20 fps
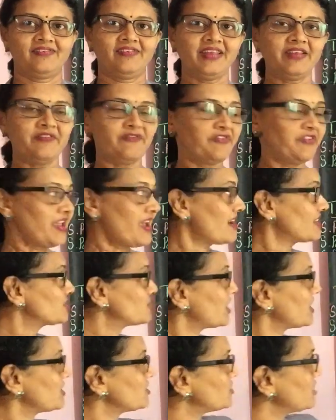When we are
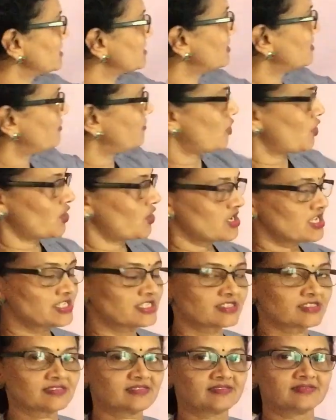changing the
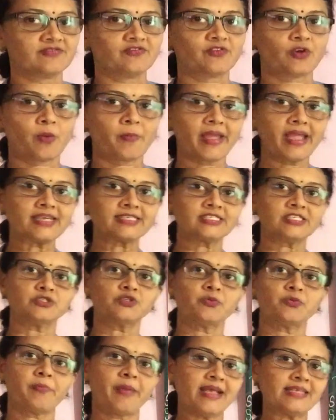voice from
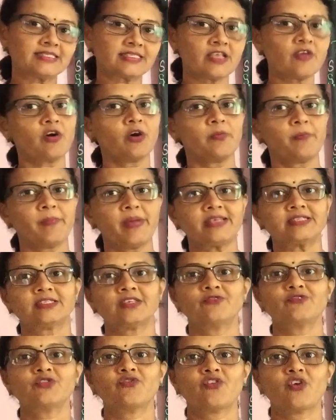active to passive or
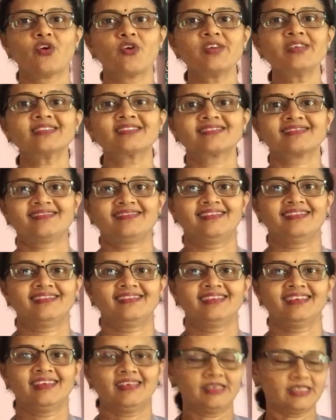passive to
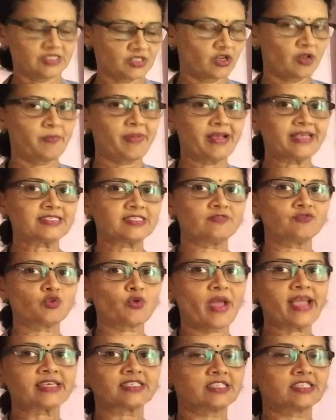passive
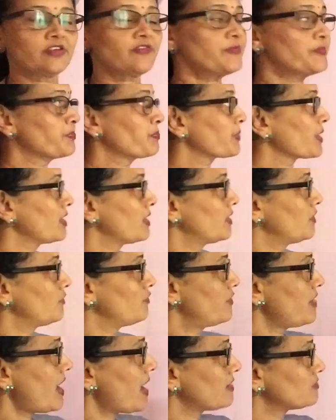to active,
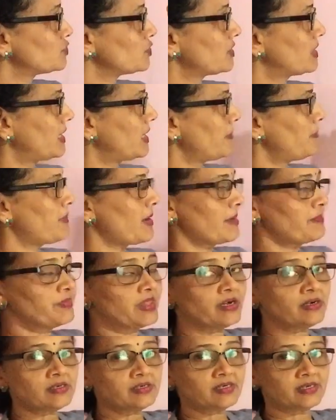we have to keep
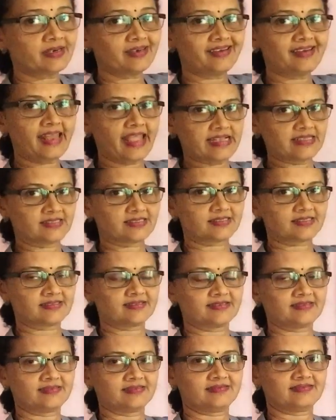up the
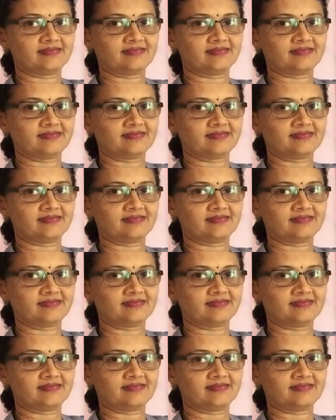tense.